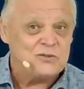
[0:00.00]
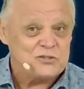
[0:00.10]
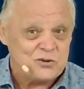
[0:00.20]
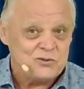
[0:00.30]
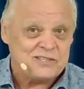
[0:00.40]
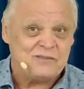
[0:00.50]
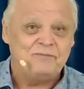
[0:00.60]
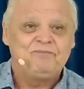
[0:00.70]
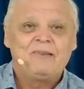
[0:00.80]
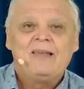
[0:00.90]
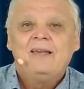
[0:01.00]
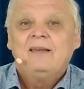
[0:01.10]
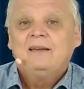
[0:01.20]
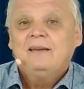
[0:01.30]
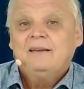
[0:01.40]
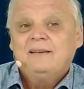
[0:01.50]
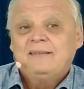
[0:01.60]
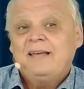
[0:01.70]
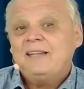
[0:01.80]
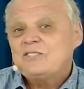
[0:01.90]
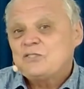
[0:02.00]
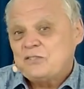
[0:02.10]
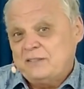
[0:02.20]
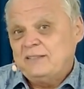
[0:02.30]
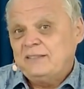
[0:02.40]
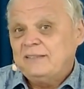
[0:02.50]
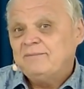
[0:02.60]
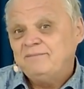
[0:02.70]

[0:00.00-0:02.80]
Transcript: to Joseph, that stirred